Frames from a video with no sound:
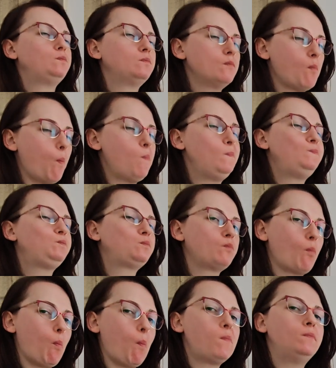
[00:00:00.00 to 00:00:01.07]
I know it's not
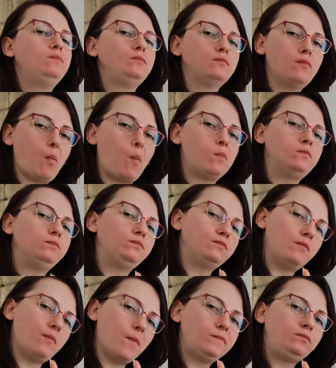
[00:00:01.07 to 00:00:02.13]
the same as normal
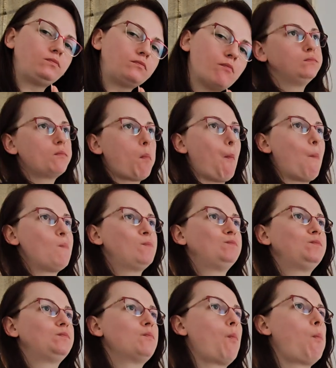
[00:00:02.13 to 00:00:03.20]
pizza, but
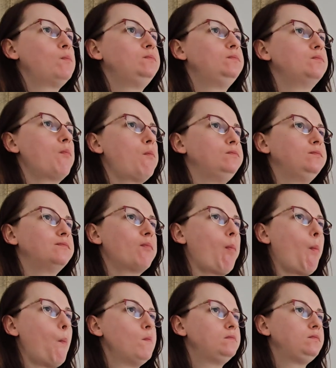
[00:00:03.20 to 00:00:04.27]
this is actually very
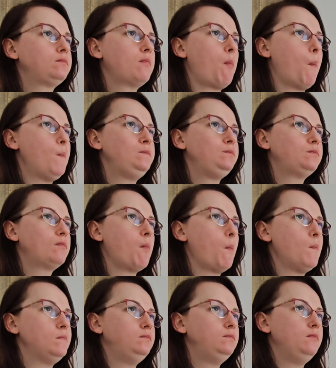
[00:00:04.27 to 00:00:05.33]
tasty, as I said in
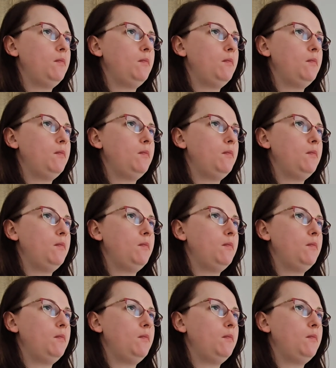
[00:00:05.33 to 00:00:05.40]
the previous